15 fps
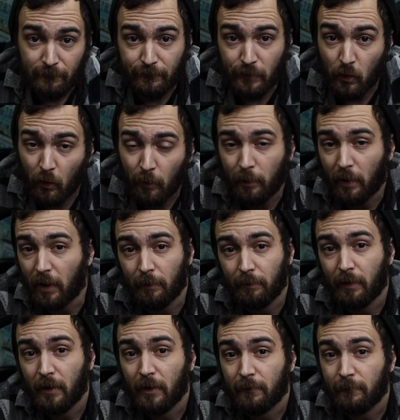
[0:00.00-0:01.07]
fuel
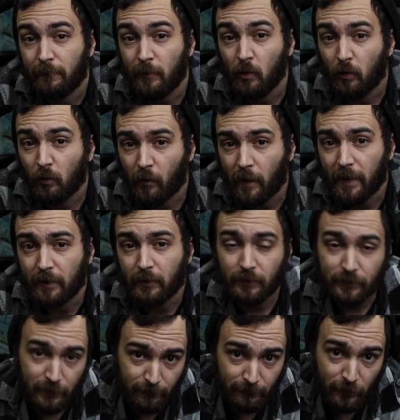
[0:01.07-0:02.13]
pump, fuel
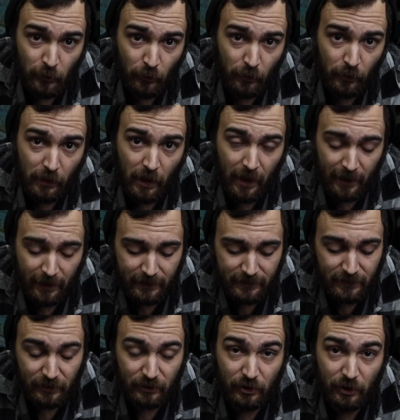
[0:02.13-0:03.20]
rails, fuel
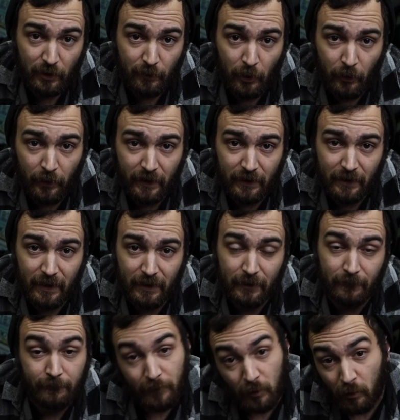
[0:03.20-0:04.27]
lines, a turbo inlet,
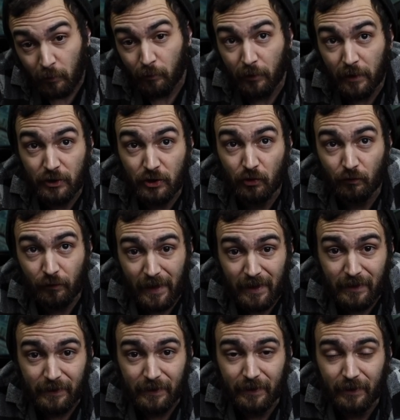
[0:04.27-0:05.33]
the fuel pressure
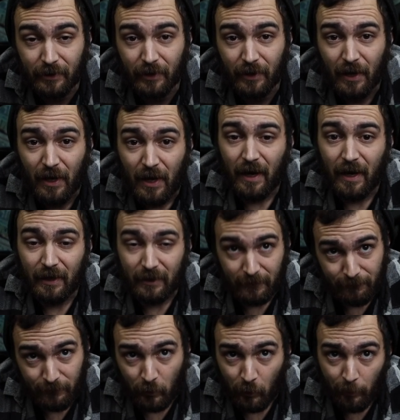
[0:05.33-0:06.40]
regulator, and the
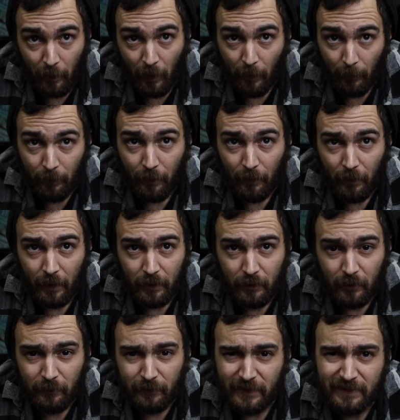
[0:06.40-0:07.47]
fuel pump. I
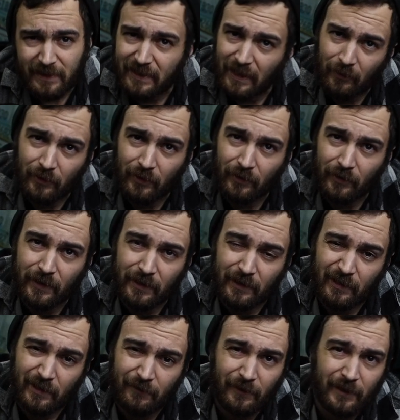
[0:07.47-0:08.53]
don't know if I said that one already.
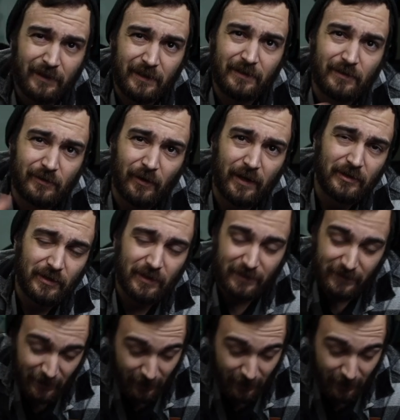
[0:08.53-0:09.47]
If I did, scratch that